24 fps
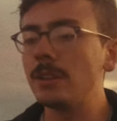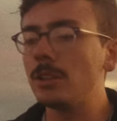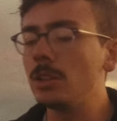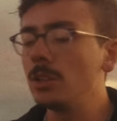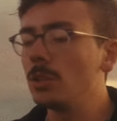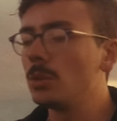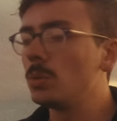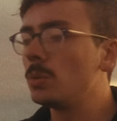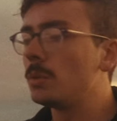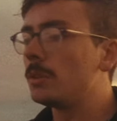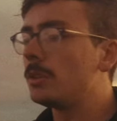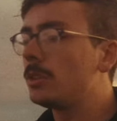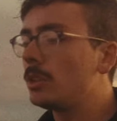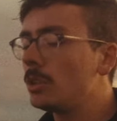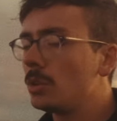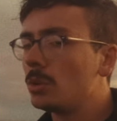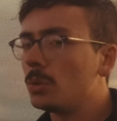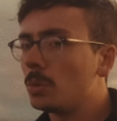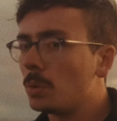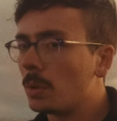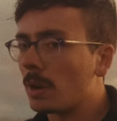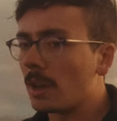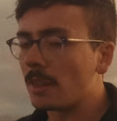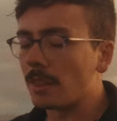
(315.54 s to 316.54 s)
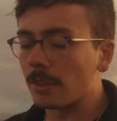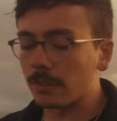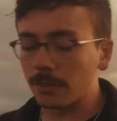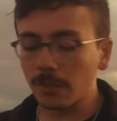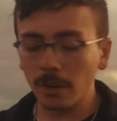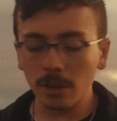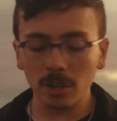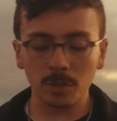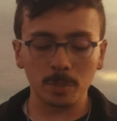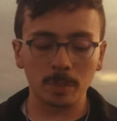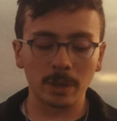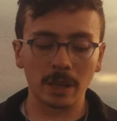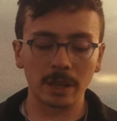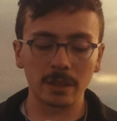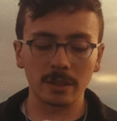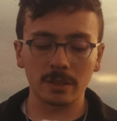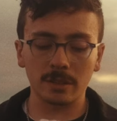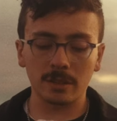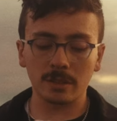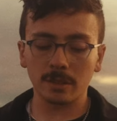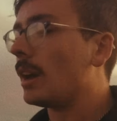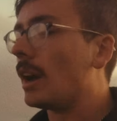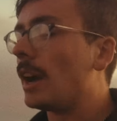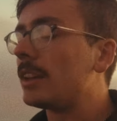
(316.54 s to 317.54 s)
you, you in the first
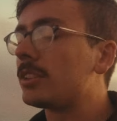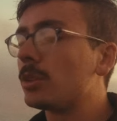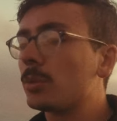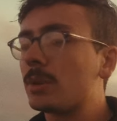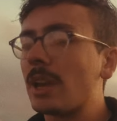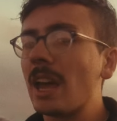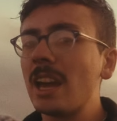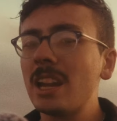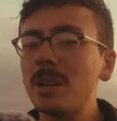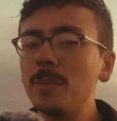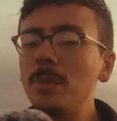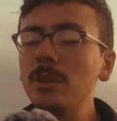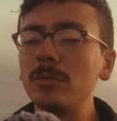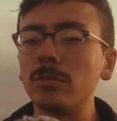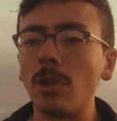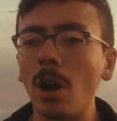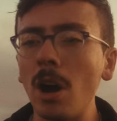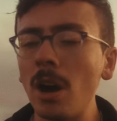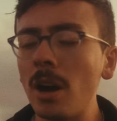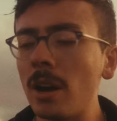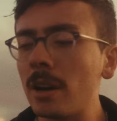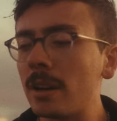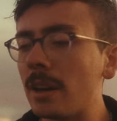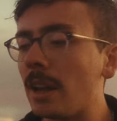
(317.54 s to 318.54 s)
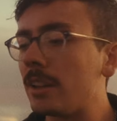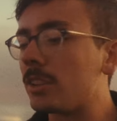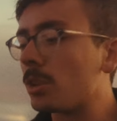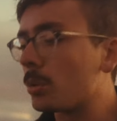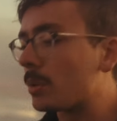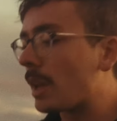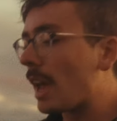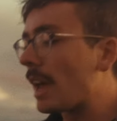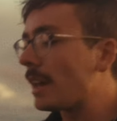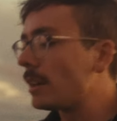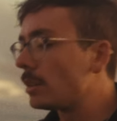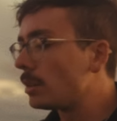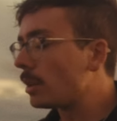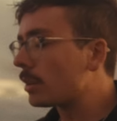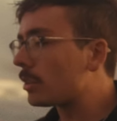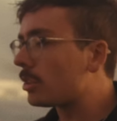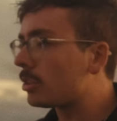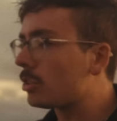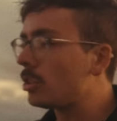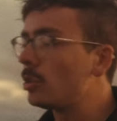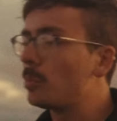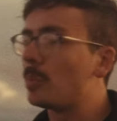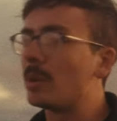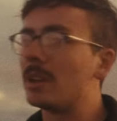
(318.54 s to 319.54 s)
place. It's okay to be wrong, it's okay to look
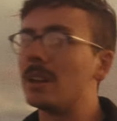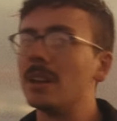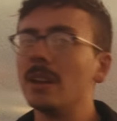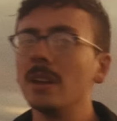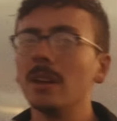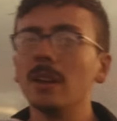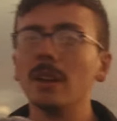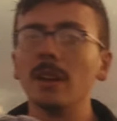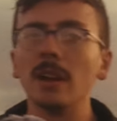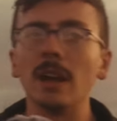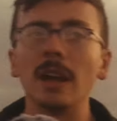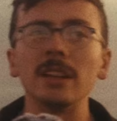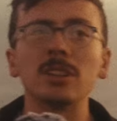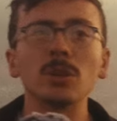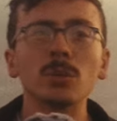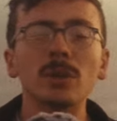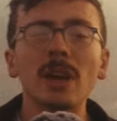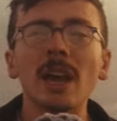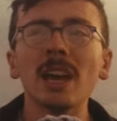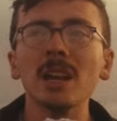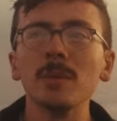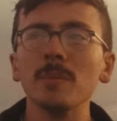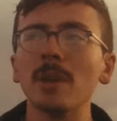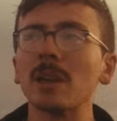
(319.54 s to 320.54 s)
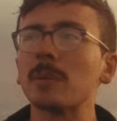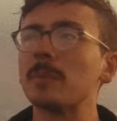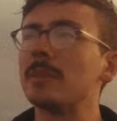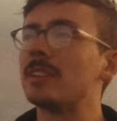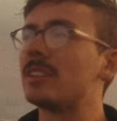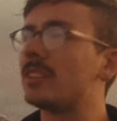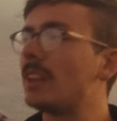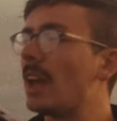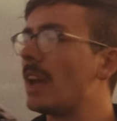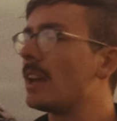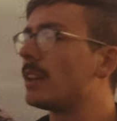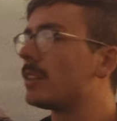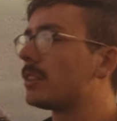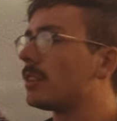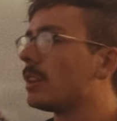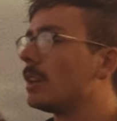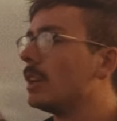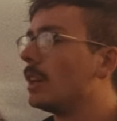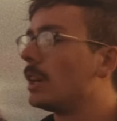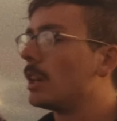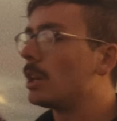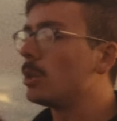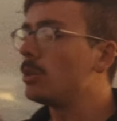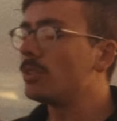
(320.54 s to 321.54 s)
stupid, it's okay to make mistakes,
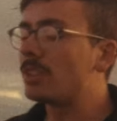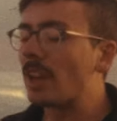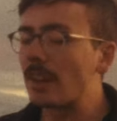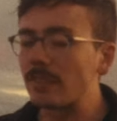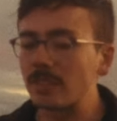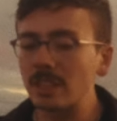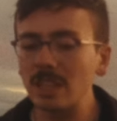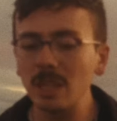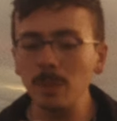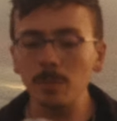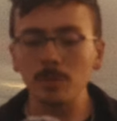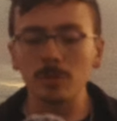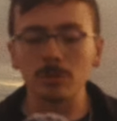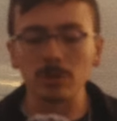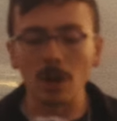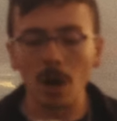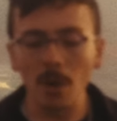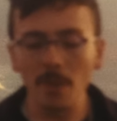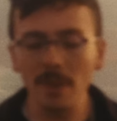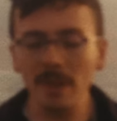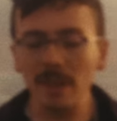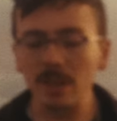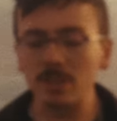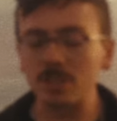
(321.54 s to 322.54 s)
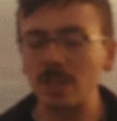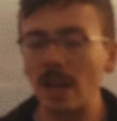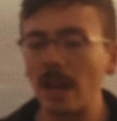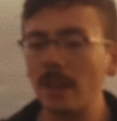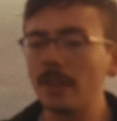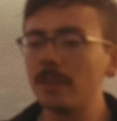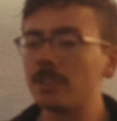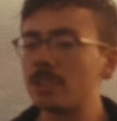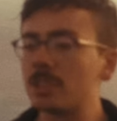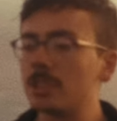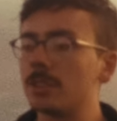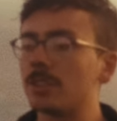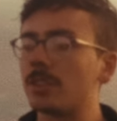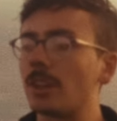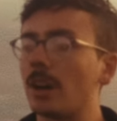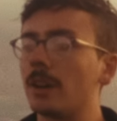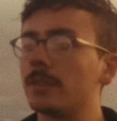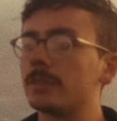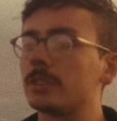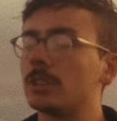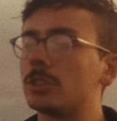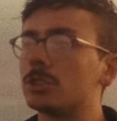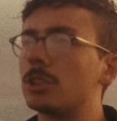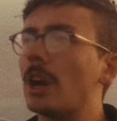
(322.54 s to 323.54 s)
you just have to keep growing and challenging yourself
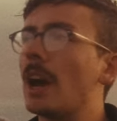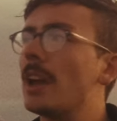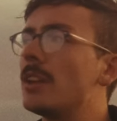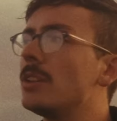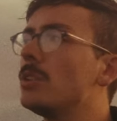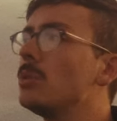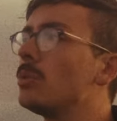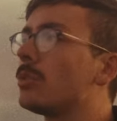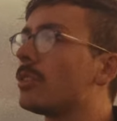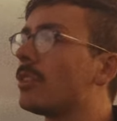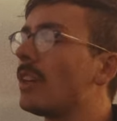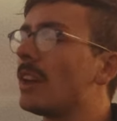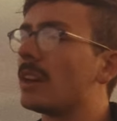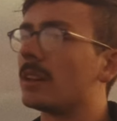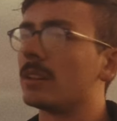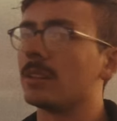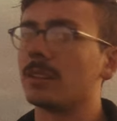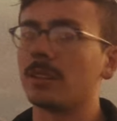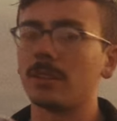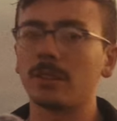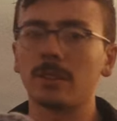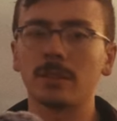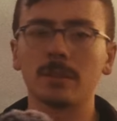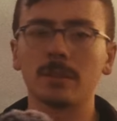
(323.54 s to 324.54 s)
to try new things.